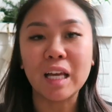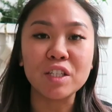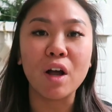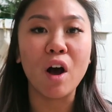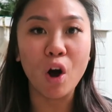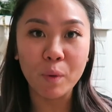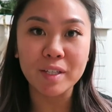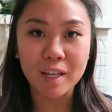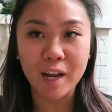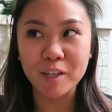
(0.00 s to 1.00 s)
That's not
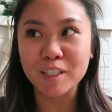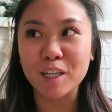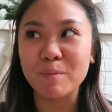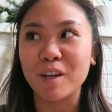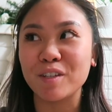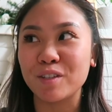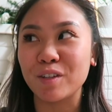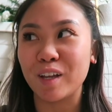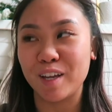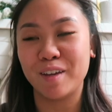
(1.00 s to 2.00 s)
always a guarantee because
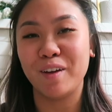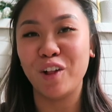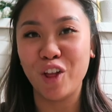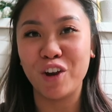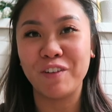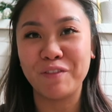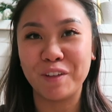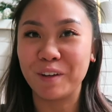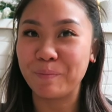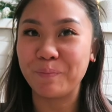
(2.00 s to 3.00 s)
like a lot of
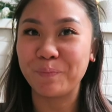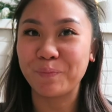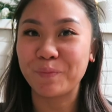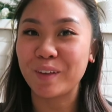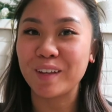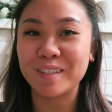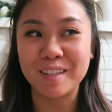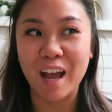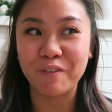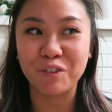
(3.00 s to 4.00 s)
the
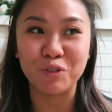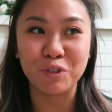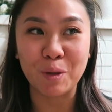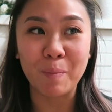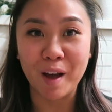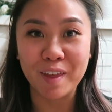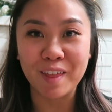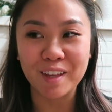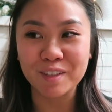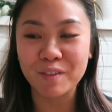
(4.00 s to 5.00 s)
staff usually buy
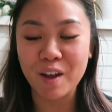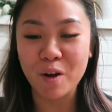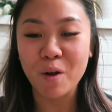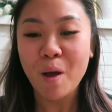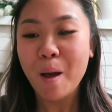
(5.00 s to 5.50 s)
things there.